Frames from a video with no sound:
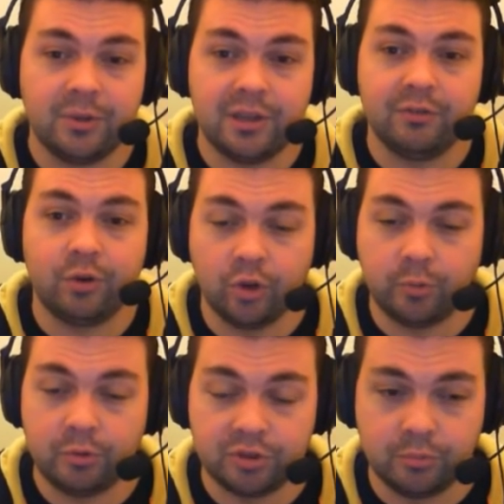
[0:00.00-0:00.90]
We have got the
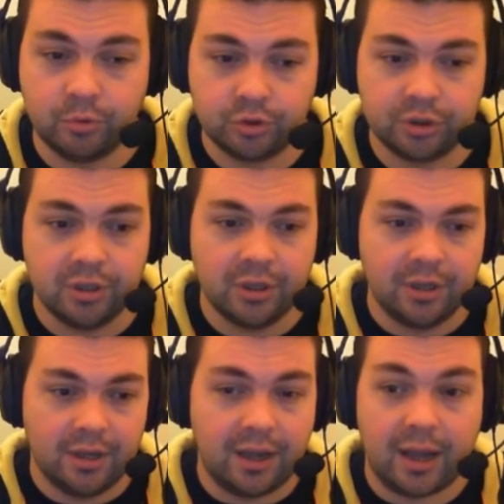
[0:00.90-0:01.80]
wheels in motion,
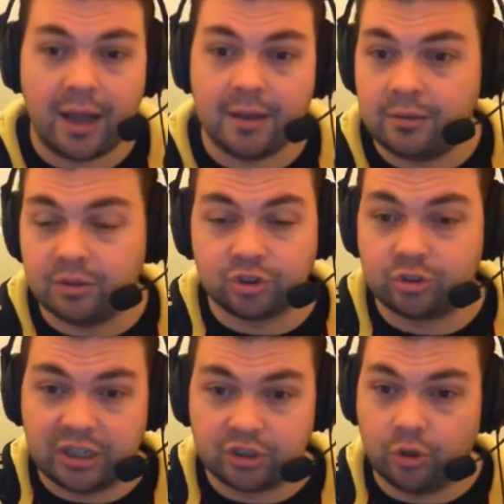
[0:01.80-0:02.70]
and there's
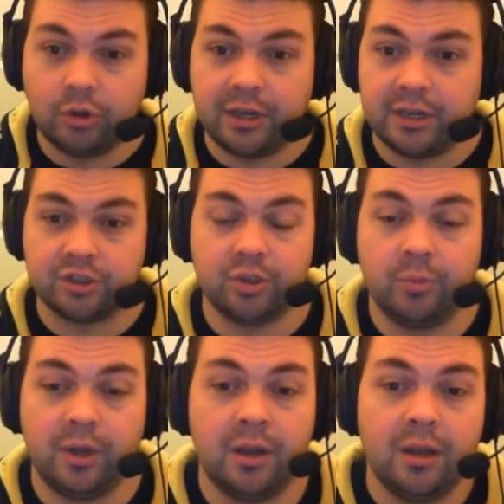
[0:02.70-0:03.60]
a song in there
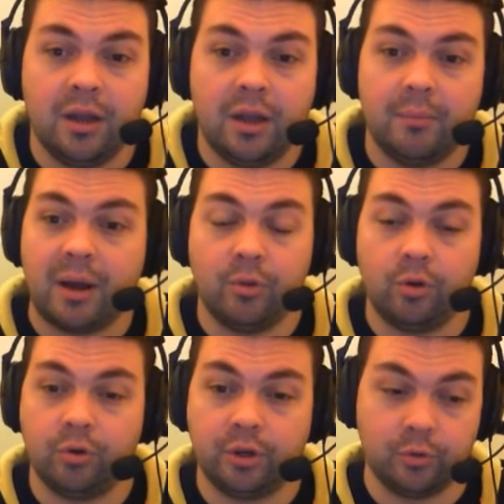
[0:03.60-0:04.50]
somewhere, but I'm
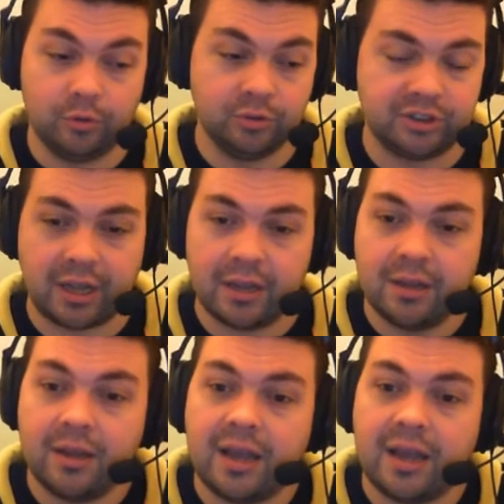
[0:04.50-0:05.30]
not going to go and sing it.